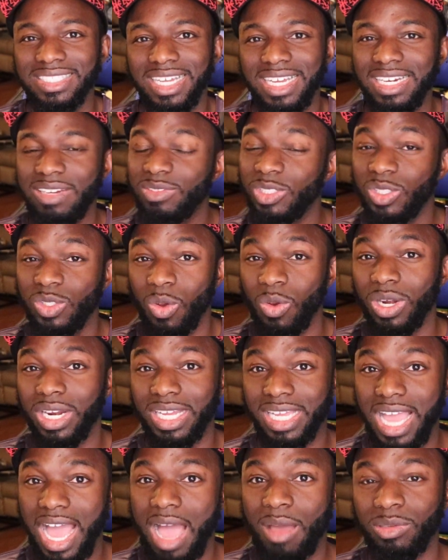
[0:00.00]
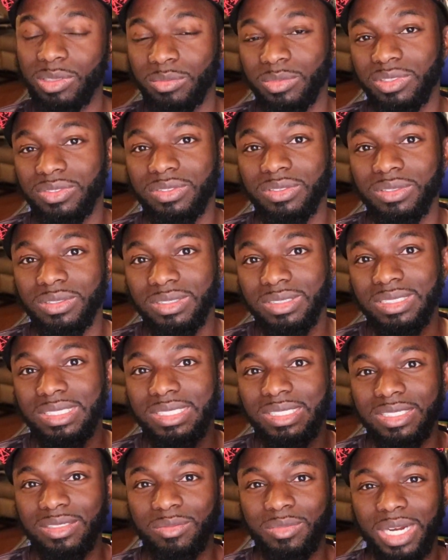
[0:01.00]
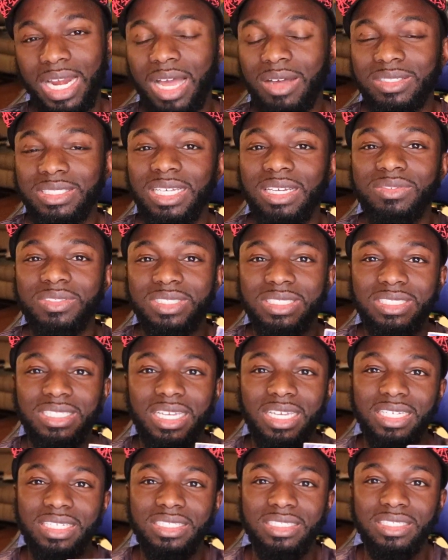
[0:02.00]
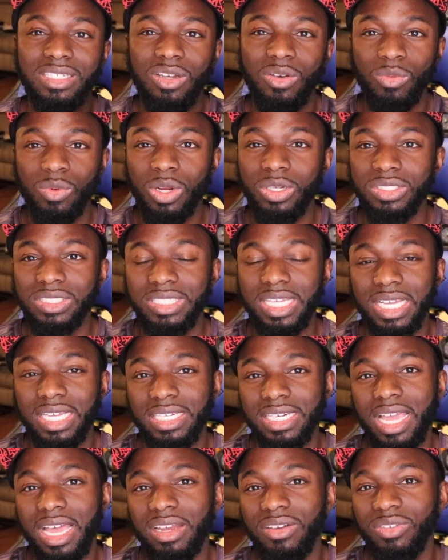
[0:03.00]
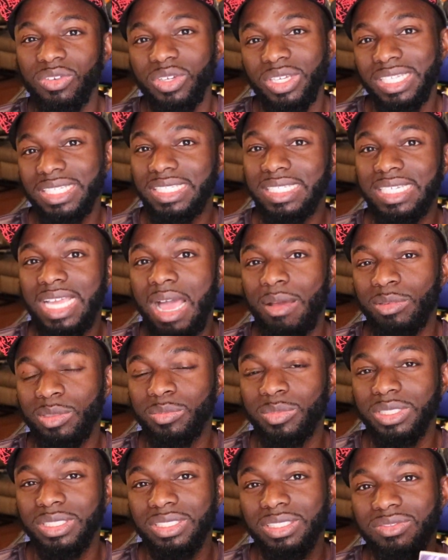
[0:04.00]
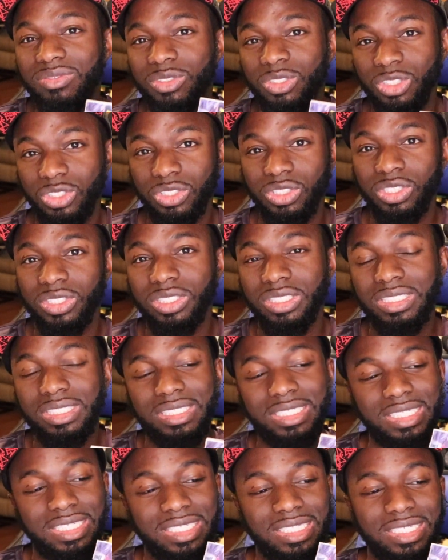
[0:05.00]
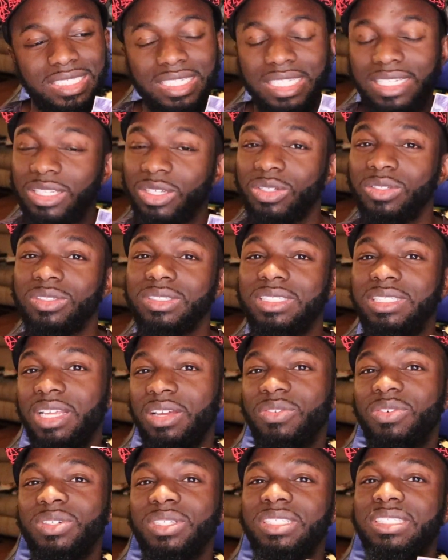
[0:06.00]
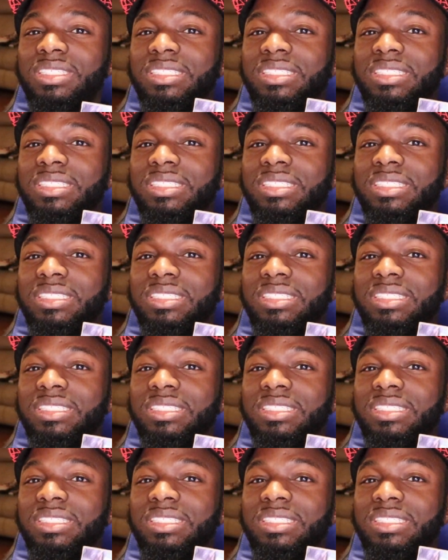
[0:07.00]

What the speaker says: I never scored a comic before, but I would definitely say worth checking out if you're into comic books for sure. A little different